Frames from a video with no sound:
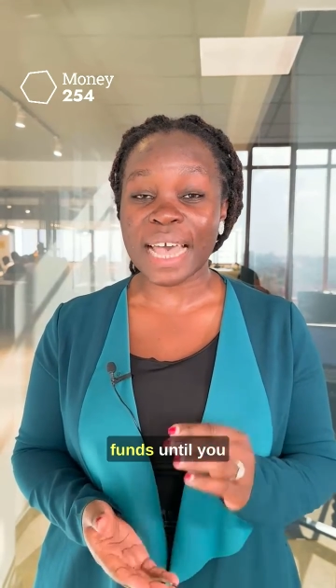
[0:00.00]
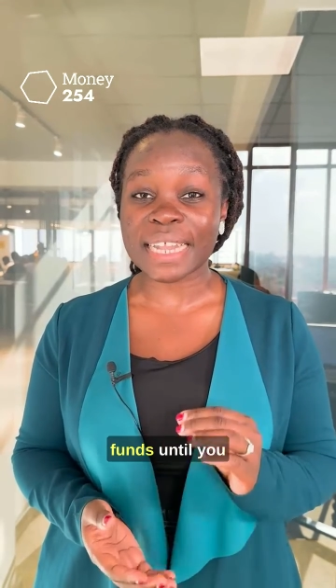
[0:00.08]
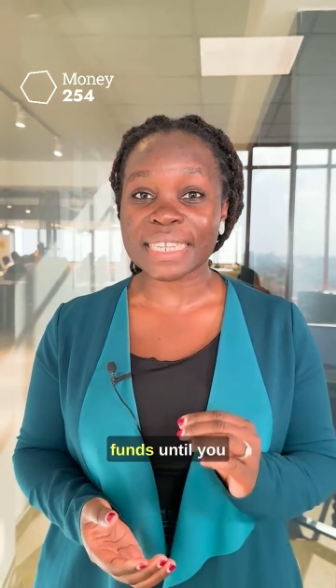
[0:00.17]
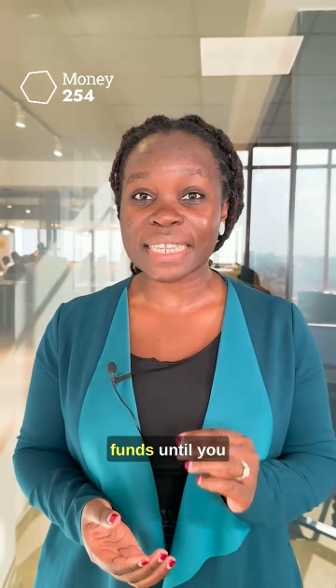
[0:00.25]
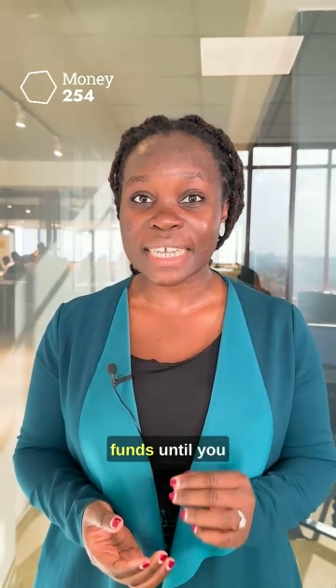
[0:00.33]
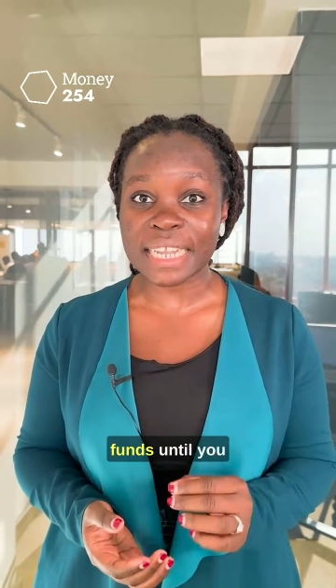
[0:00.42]

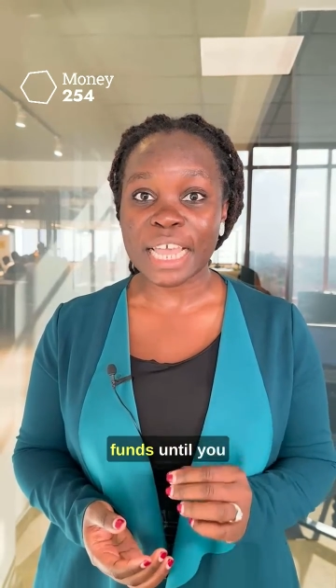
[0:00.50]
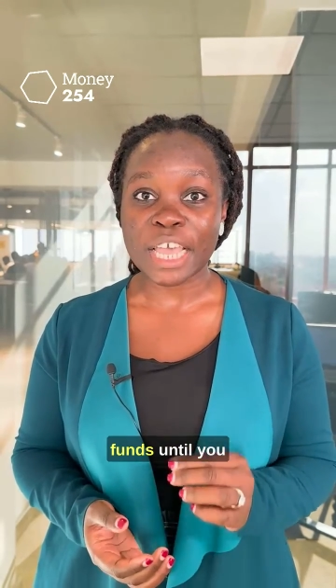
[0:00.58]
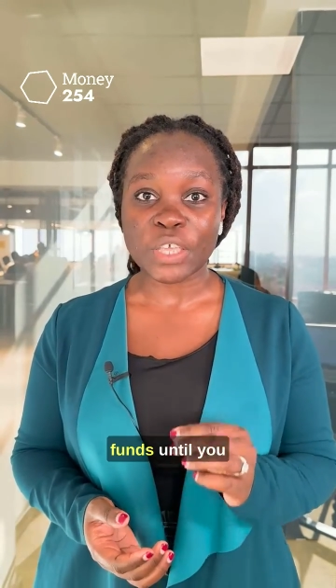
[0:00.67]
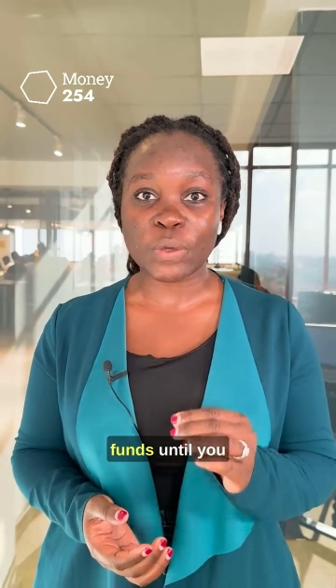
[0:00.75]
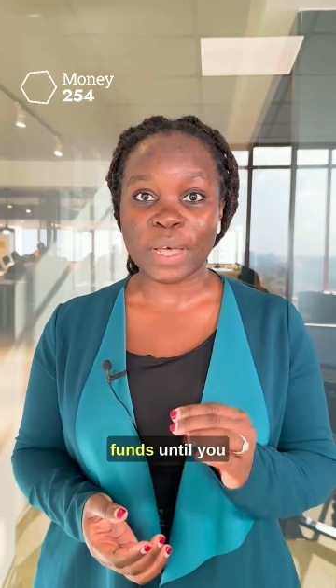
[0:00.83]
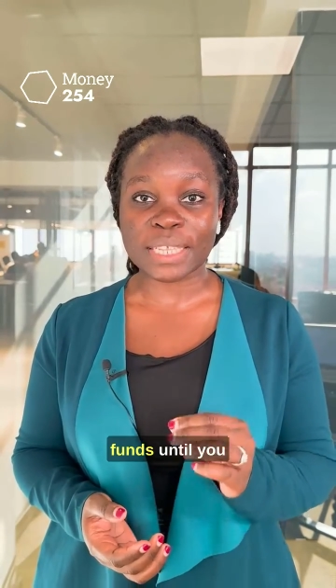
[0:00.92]
until
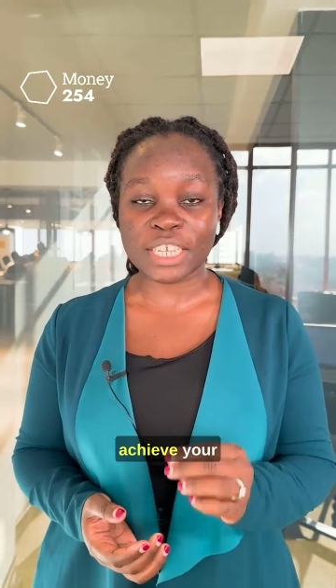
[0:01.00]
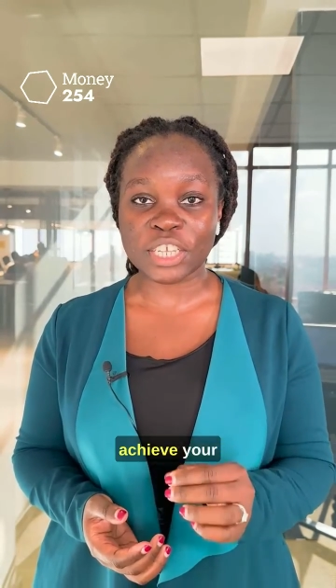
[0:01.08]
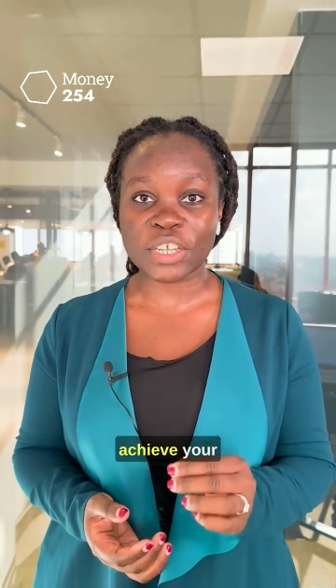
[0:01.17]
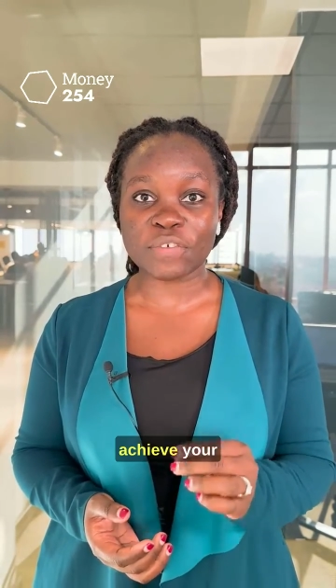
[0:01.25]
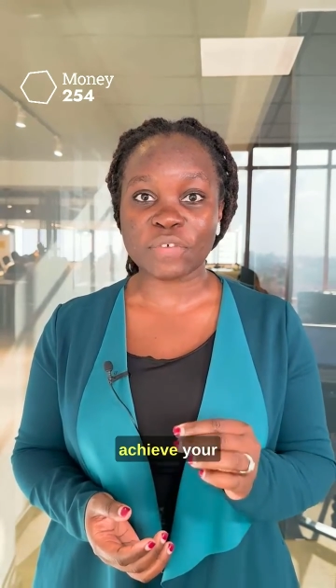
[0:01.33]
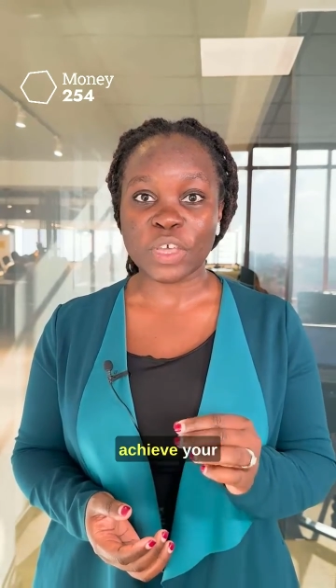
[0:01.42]
you
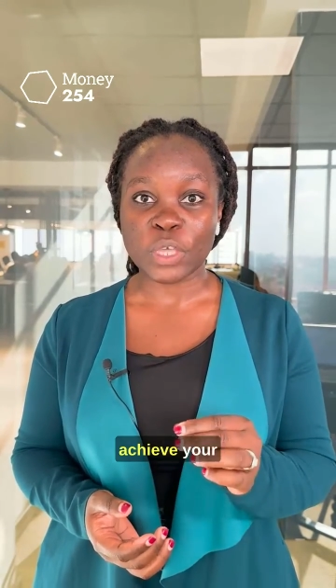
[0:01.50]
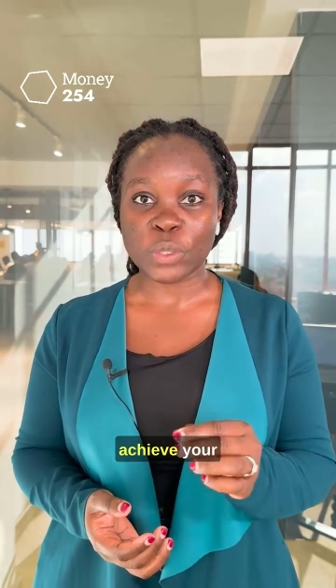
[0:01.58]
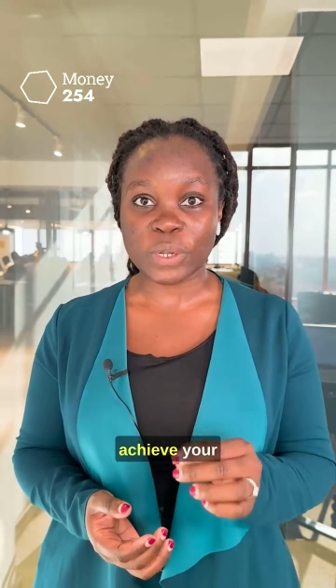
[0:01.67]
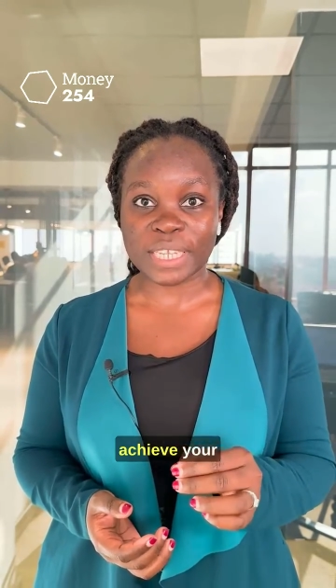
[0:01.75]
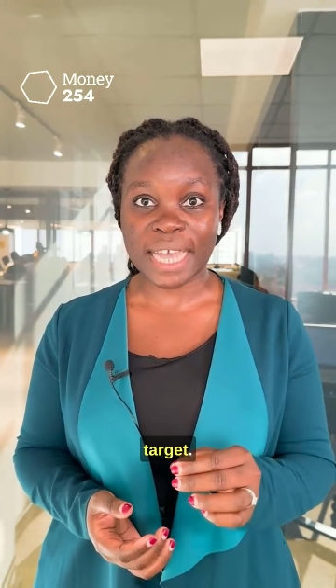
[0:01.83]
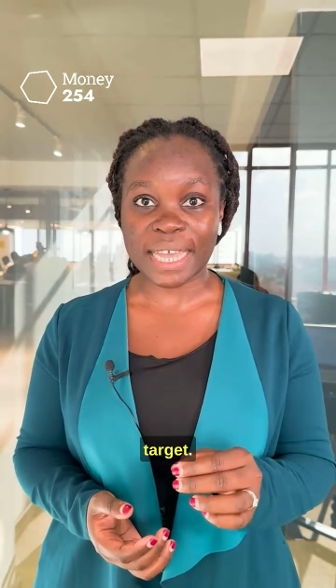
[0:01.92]
achieve
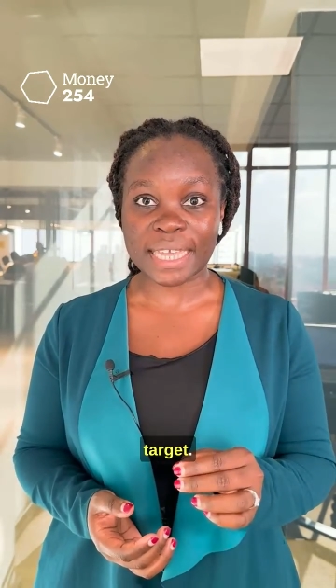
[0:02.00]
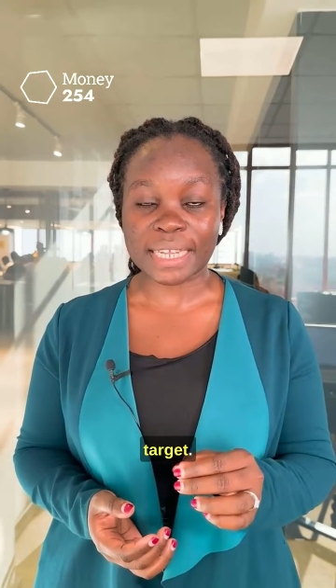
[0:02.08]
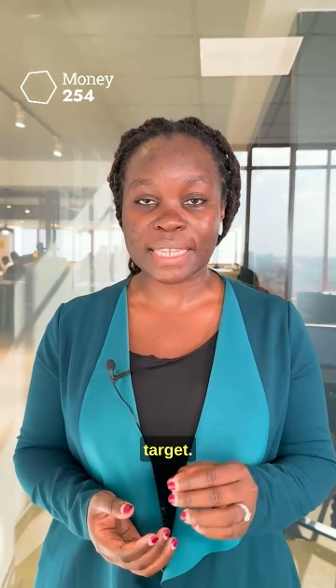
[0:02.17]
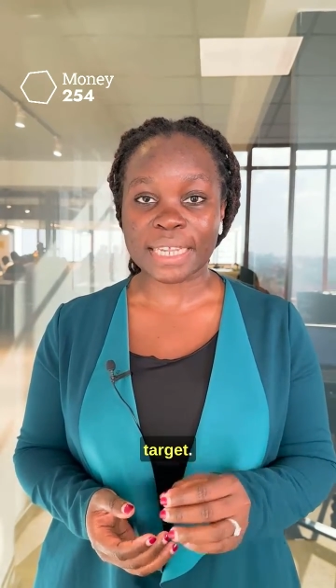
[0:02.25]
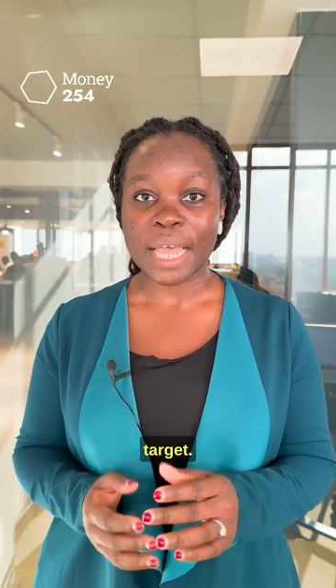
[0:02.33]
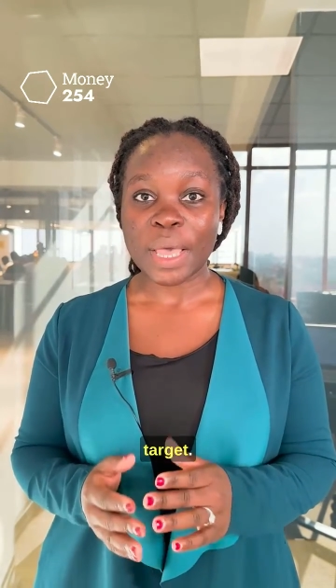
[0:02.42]
your target.